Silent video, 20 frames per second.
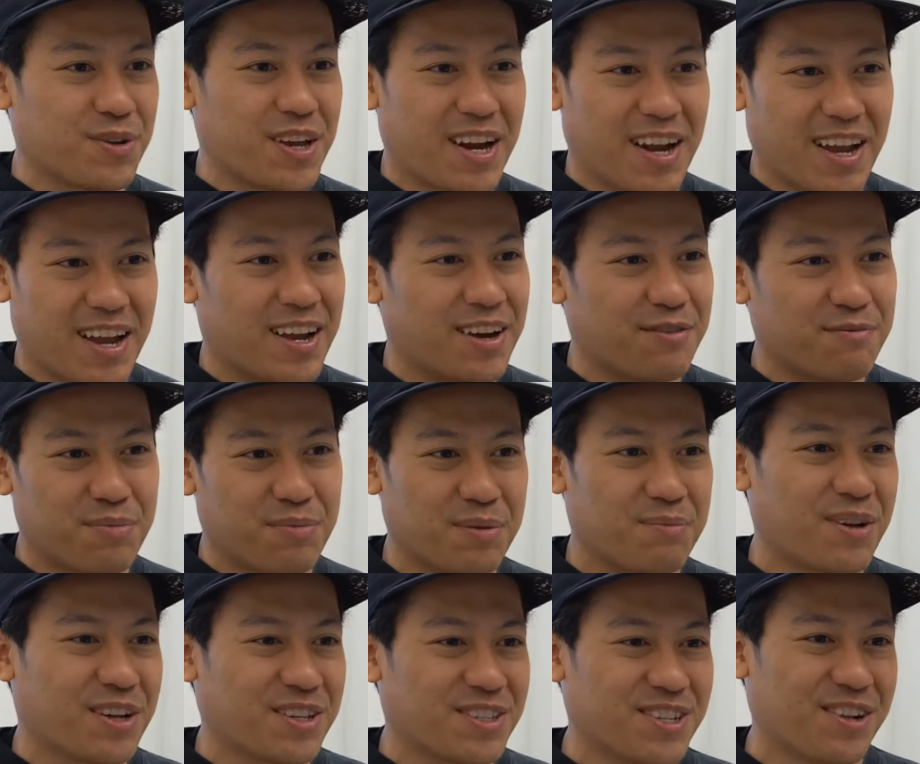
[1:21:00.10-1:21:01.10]
and I kind of put
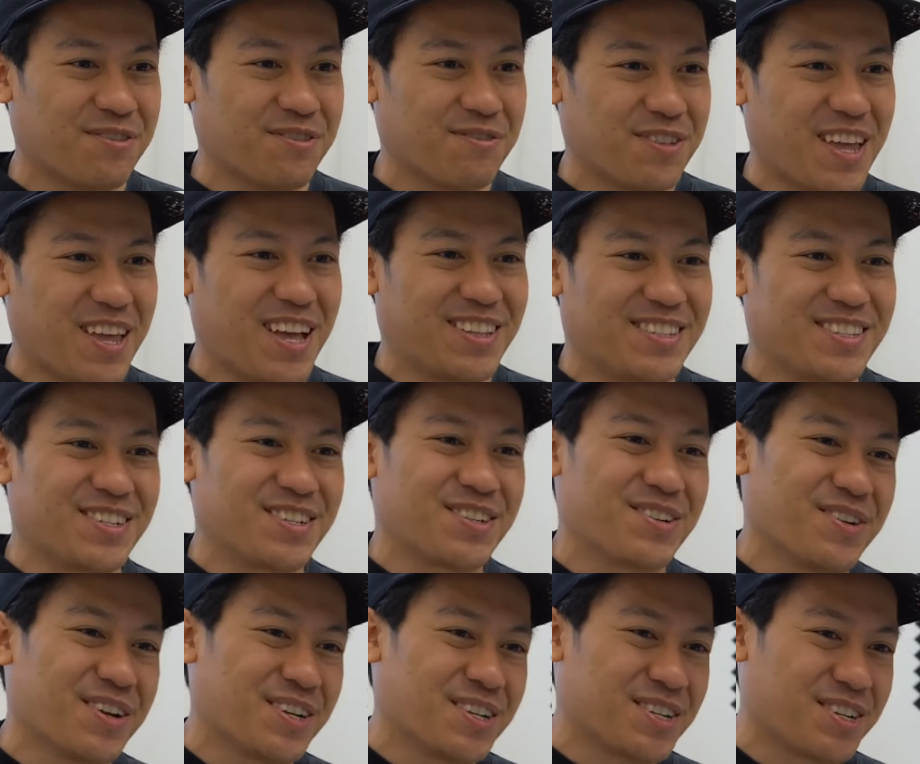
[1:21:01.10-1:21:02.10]
myself in that
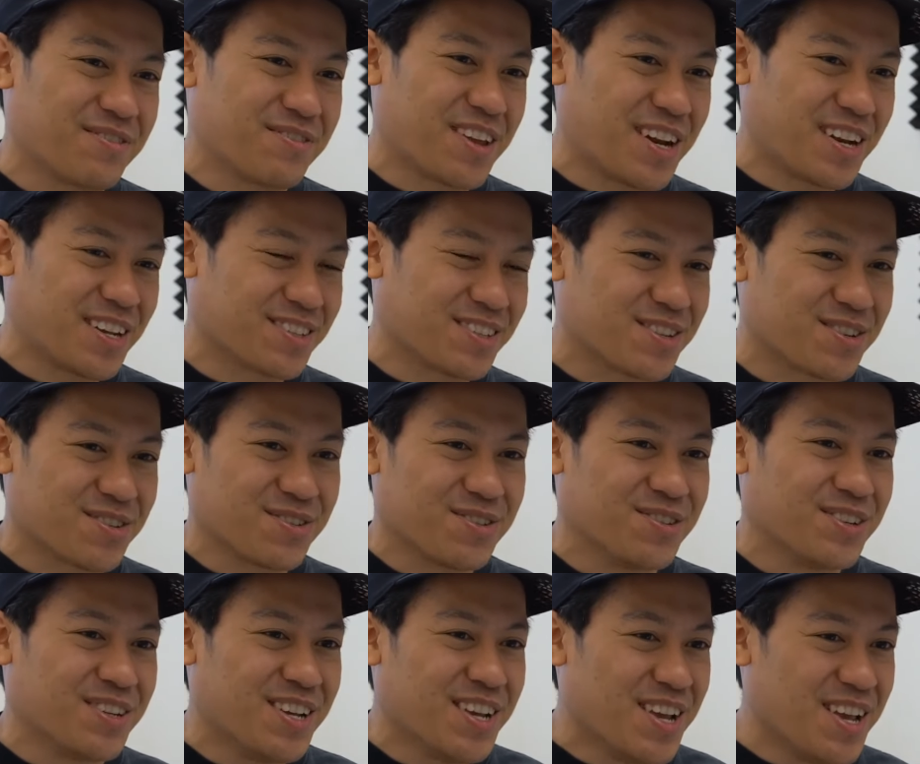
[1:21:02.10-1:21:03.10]
situation of getting
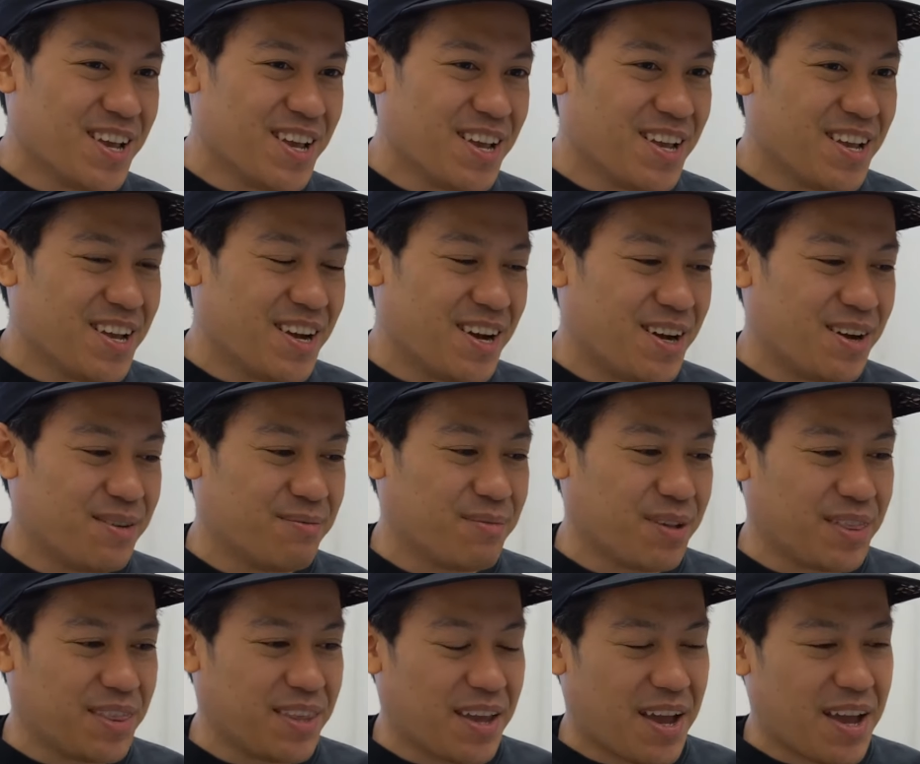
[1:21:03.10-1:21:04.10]
screwed.
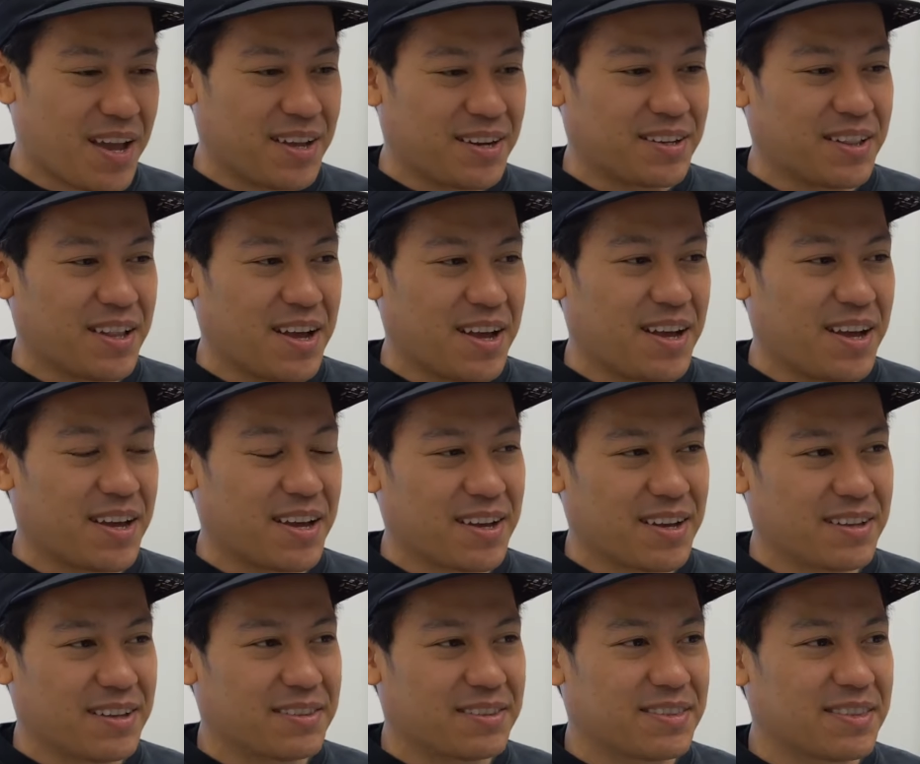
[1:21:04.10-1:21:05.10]
In the end, like,
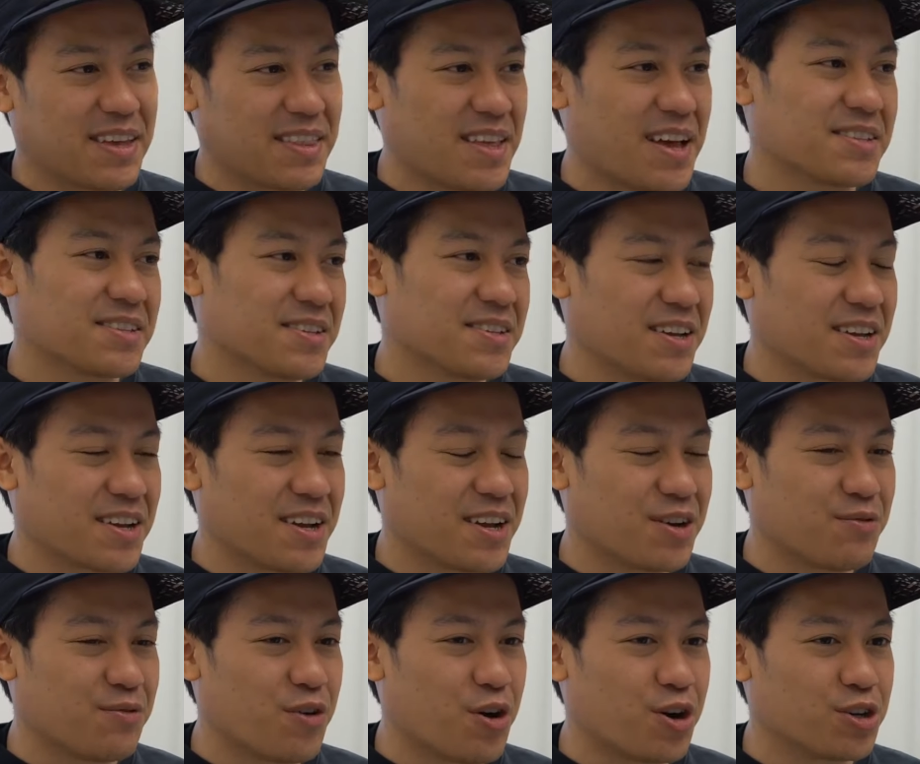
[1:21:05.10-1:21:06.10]
then that's like kind
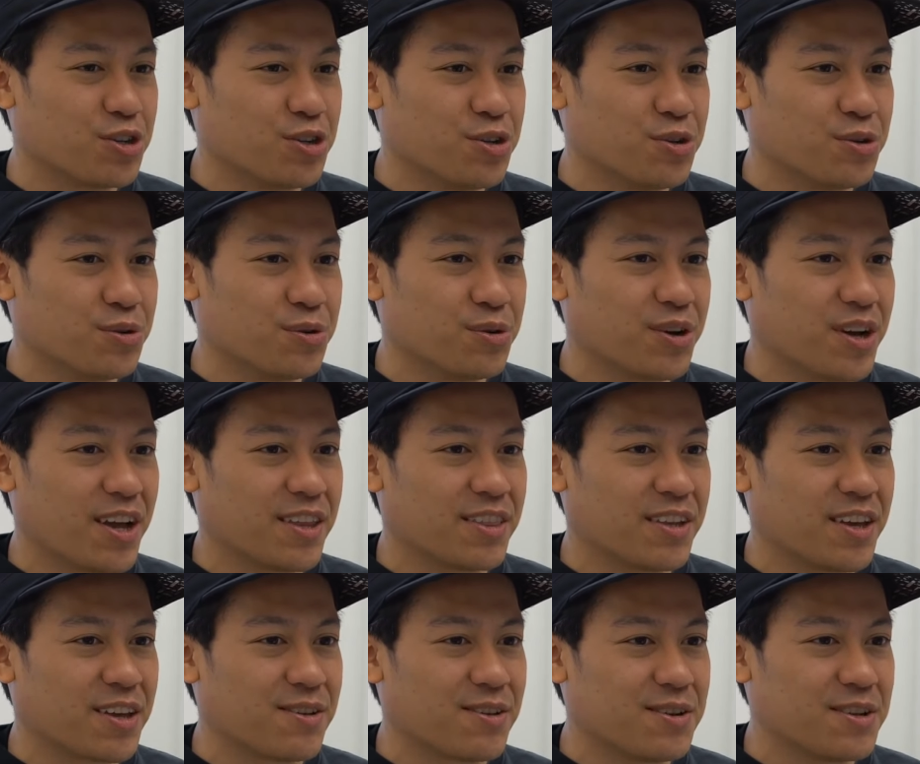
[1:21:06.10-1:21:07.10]
of on you, and
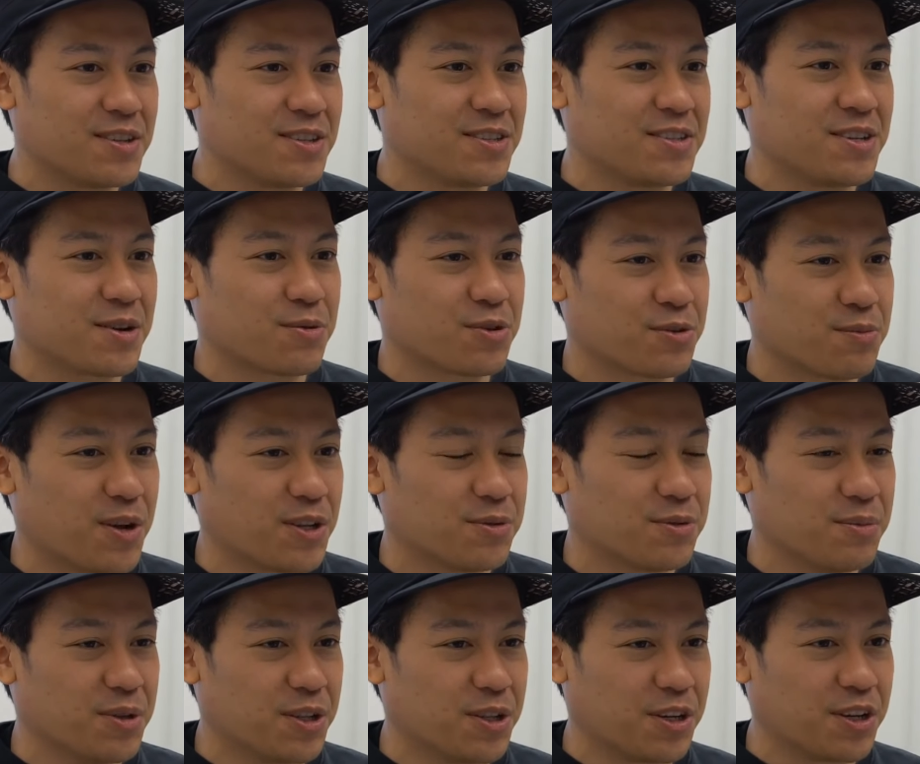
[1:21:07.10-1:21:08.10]
like you need to take
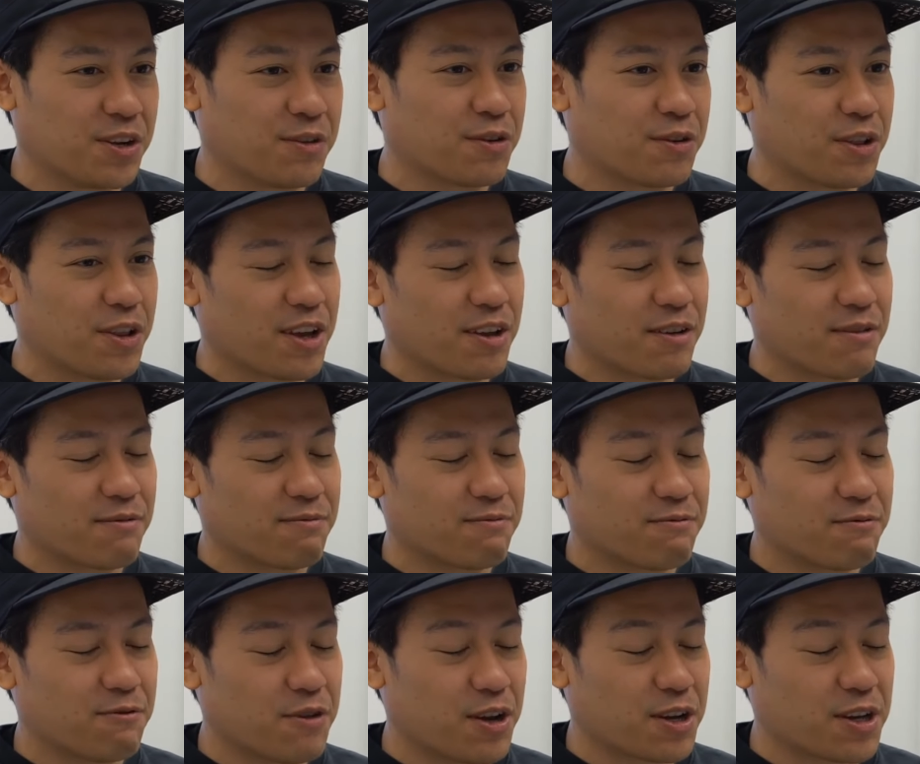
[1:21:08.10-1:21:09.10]
responsibility for like
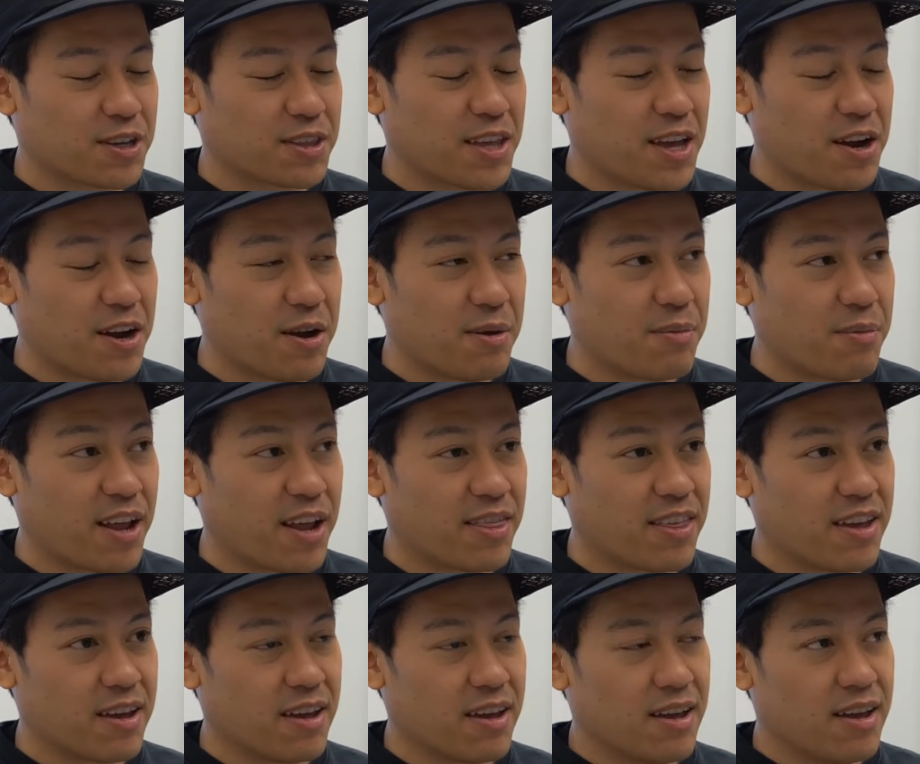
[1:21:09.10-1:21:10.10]
fucking that up. But I think